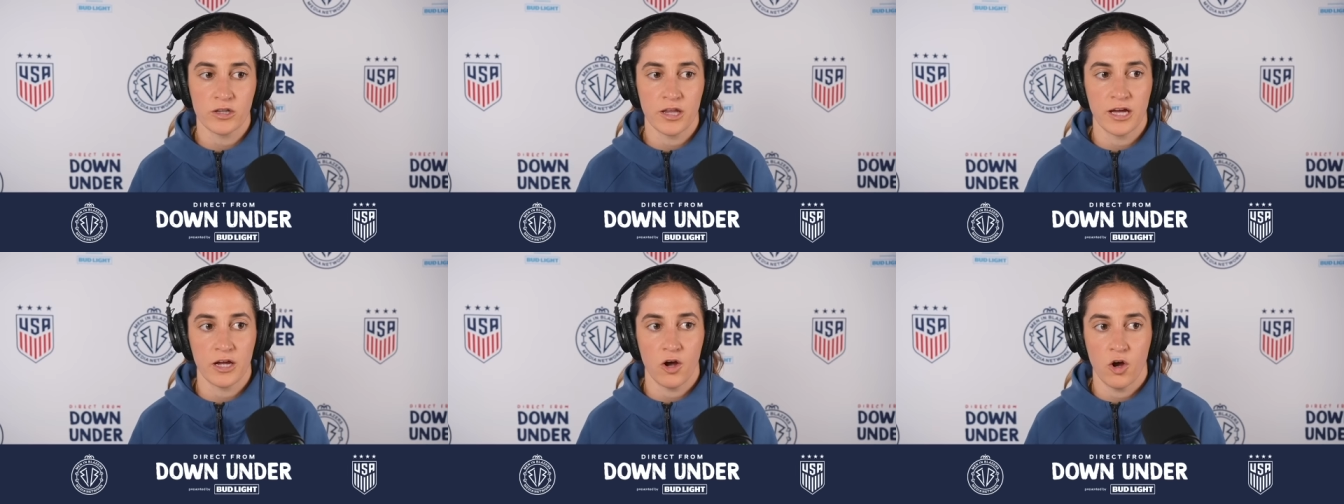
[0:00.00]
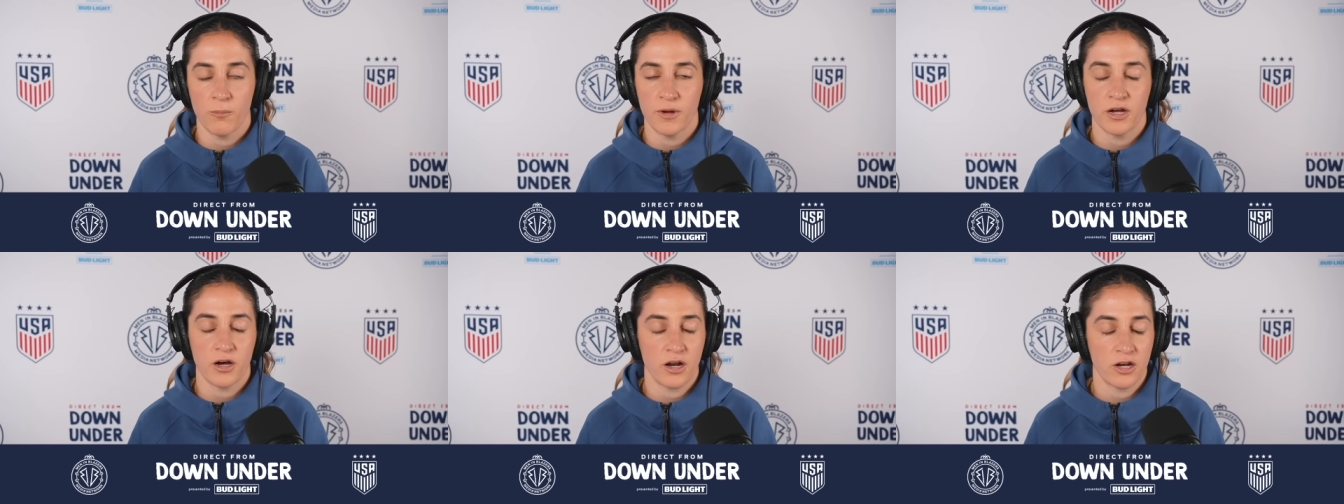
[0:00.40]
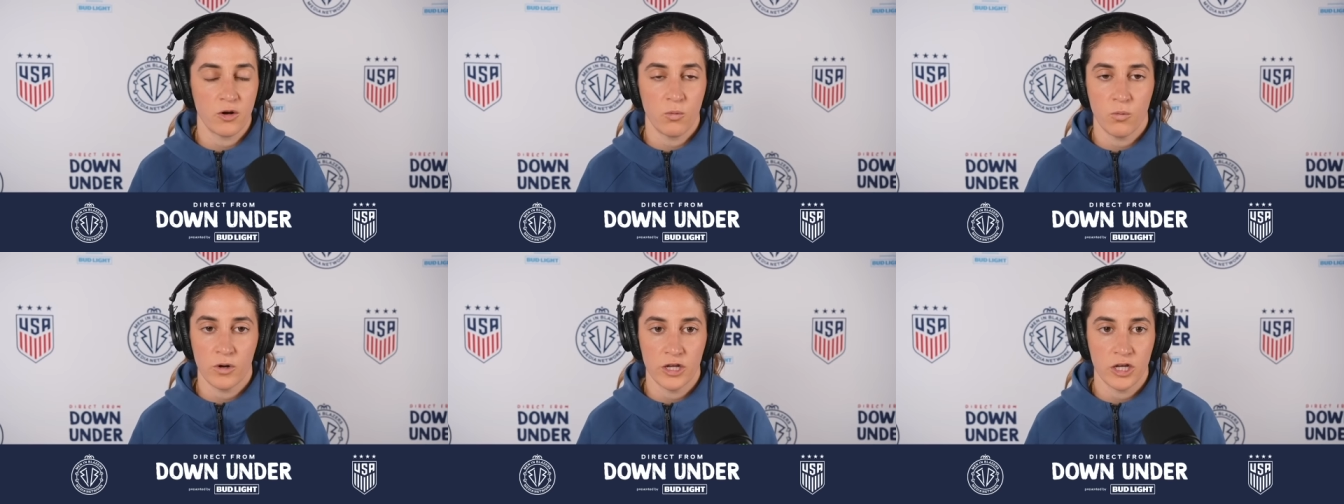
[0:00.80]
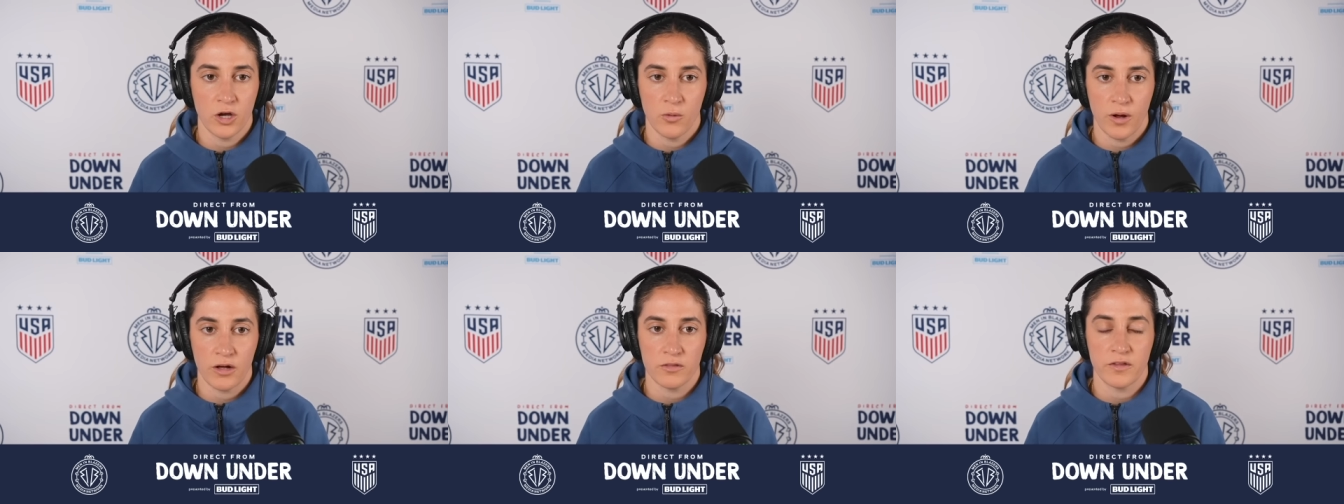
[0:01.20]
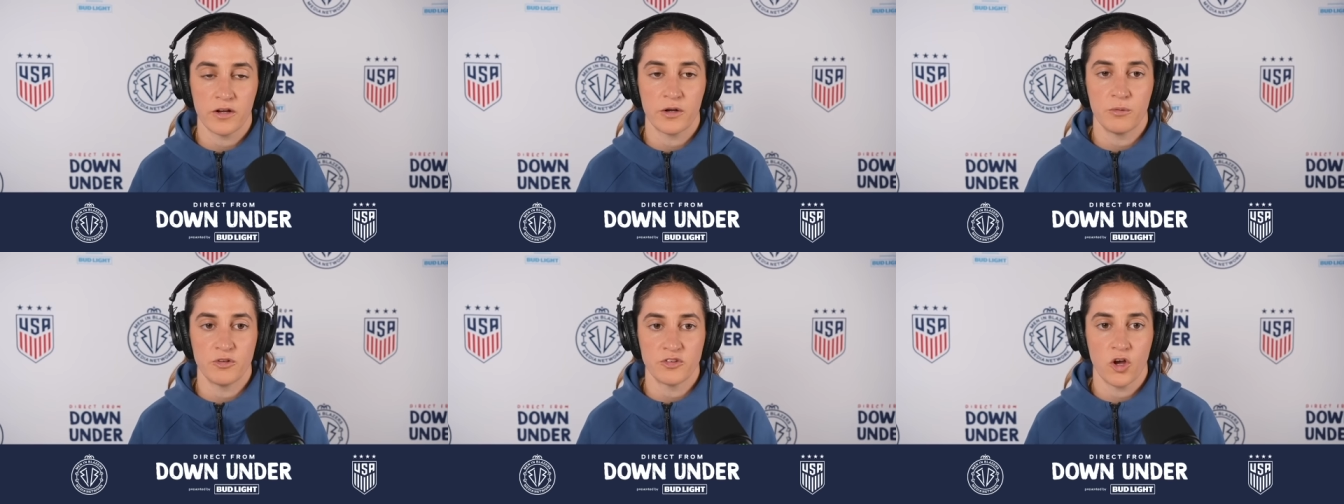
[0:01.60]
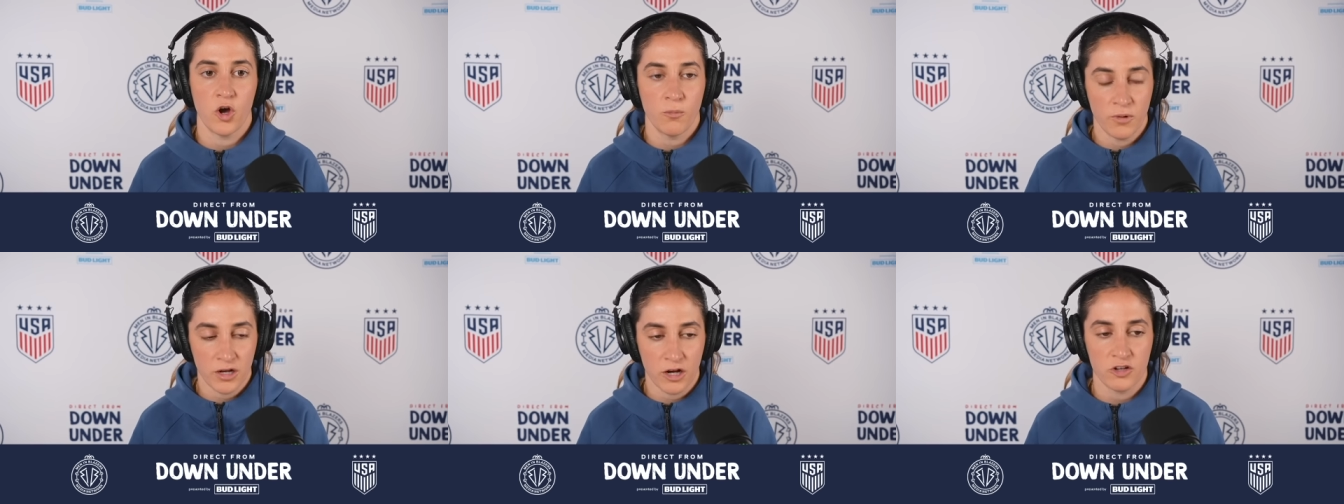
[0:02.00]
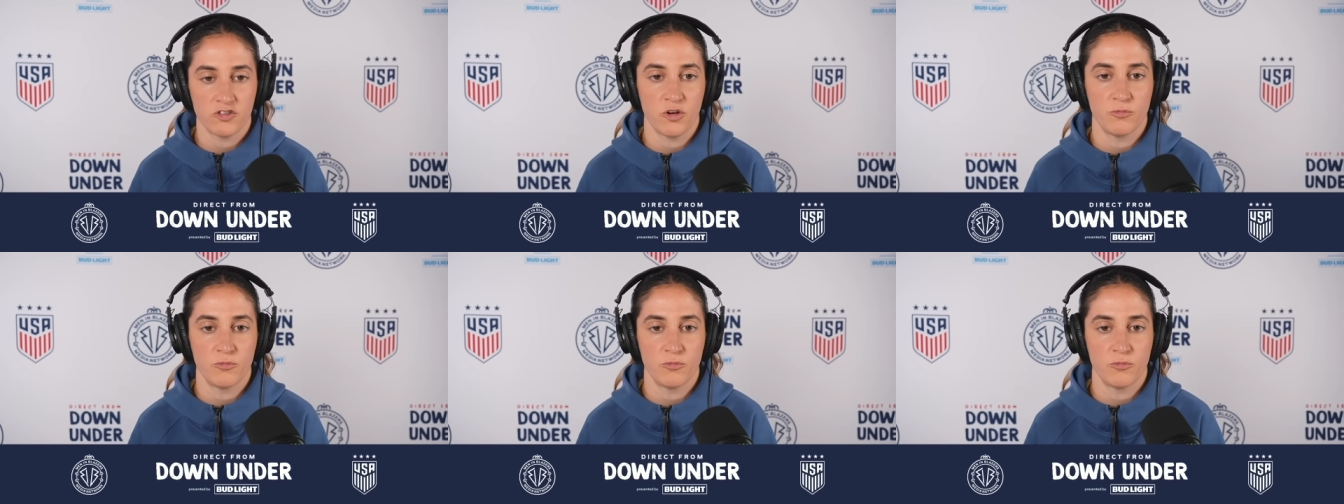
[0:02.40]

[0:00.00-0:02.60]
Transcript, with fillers: like, oh my God, I don't want to go out there. It was, oh my gosh, I'm